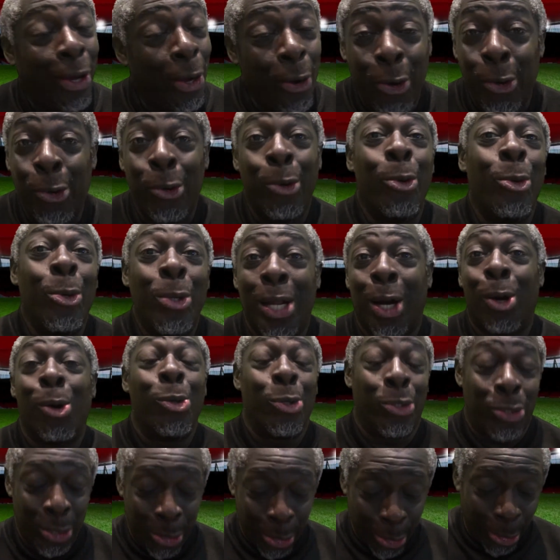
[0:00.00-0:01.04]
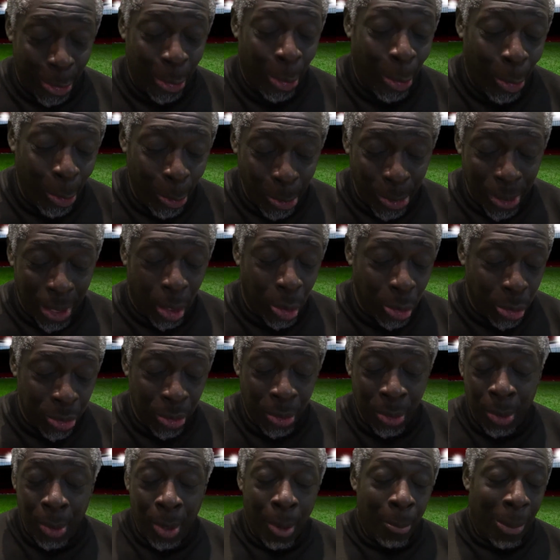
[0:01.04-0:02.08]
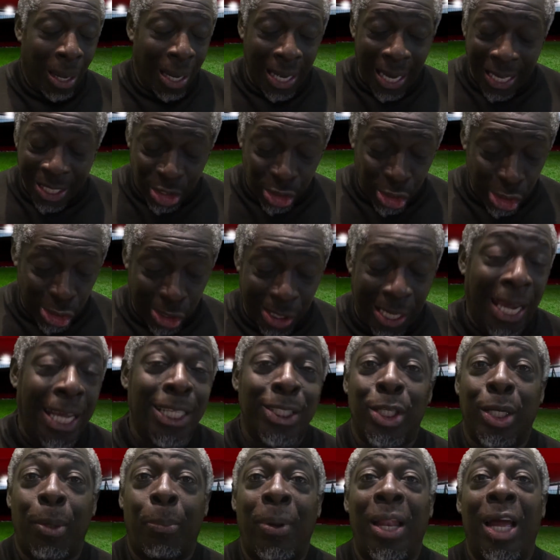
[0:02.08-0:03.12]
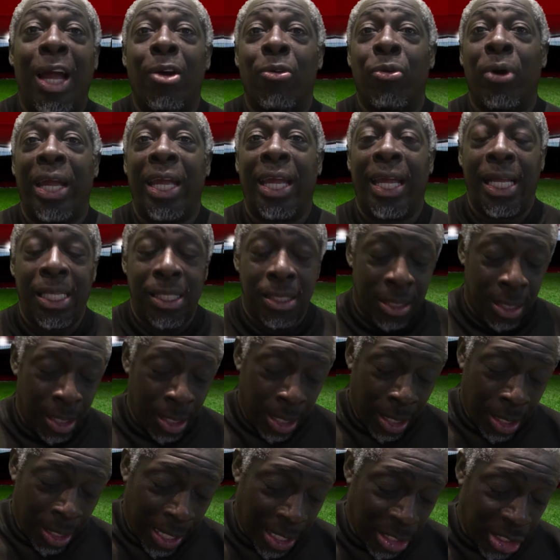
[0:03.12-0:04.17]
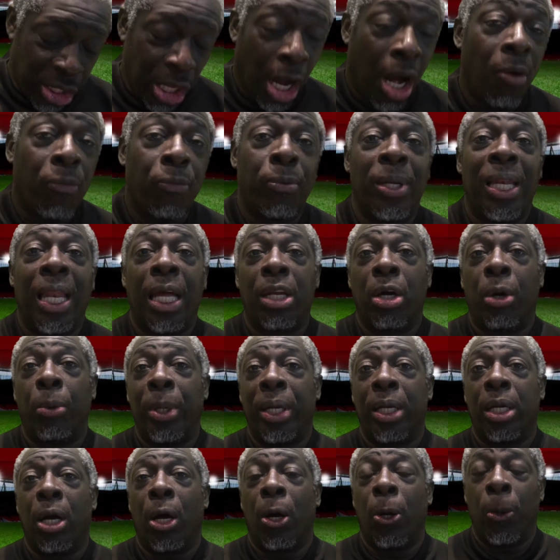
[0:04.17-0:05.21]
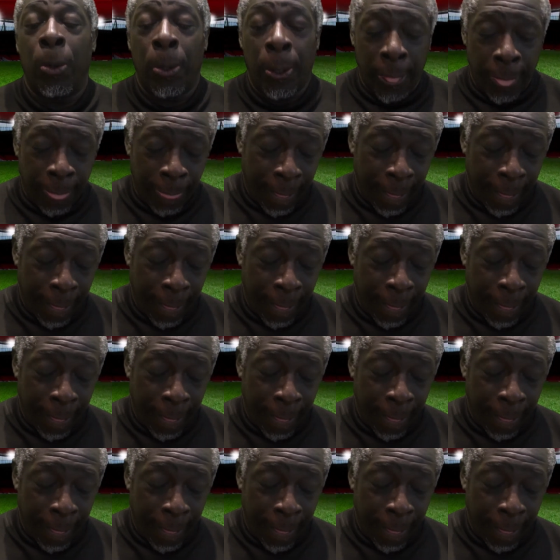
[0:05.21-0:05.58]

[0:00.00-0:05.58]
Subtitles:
Who knows? Who knows? But let's just get into the player ratings. Let's start off with Leno in goal.